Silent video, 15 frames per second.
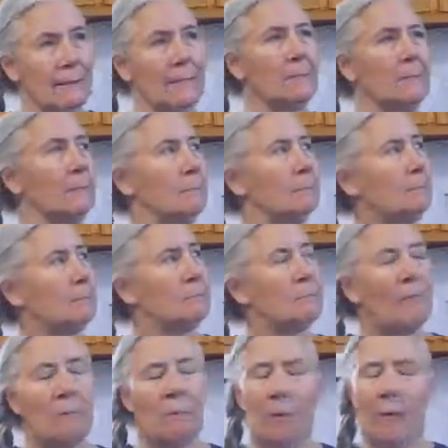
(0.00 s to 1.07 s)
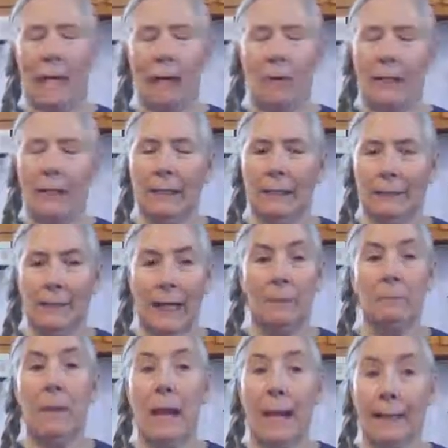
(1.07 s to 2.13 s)
and plowing, I'm
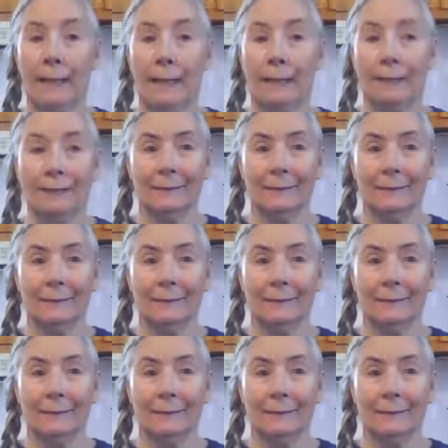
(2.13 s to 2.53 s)
back.